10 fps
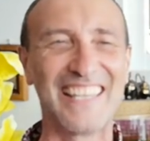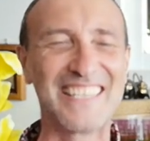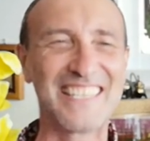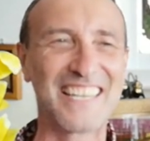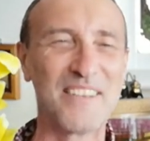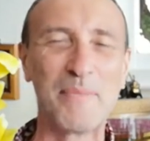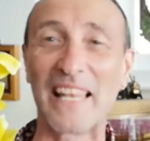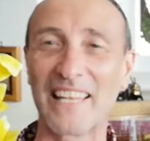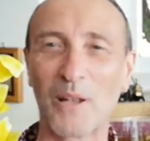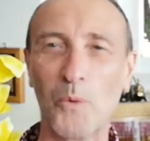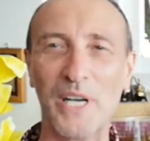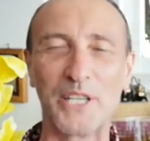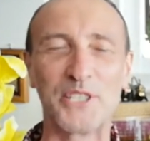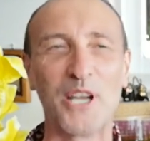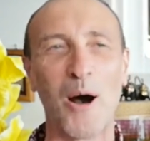This is going to be a little
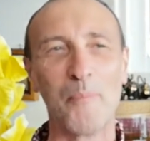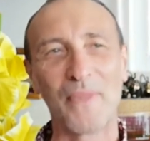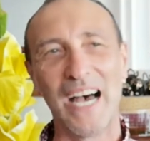workshop.